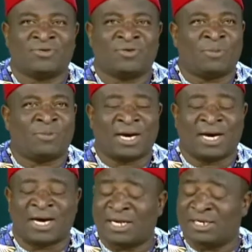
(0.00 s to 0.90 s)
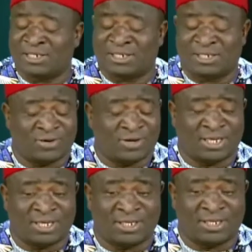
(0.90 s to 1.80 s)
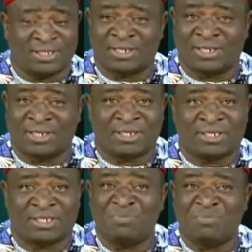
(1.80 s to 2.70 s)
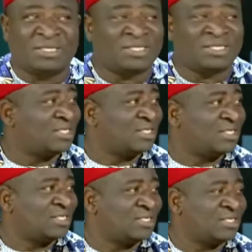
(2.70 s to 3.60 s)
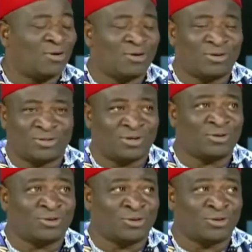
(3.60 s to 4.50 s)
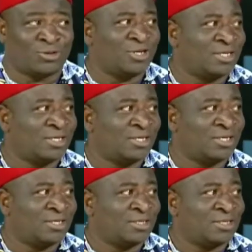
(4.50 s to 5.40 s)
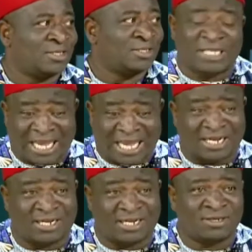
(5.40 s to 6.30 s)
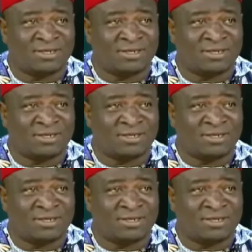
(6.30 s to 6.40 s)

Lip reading: Abubakar had no less than 10 meetings on Sunday. 10.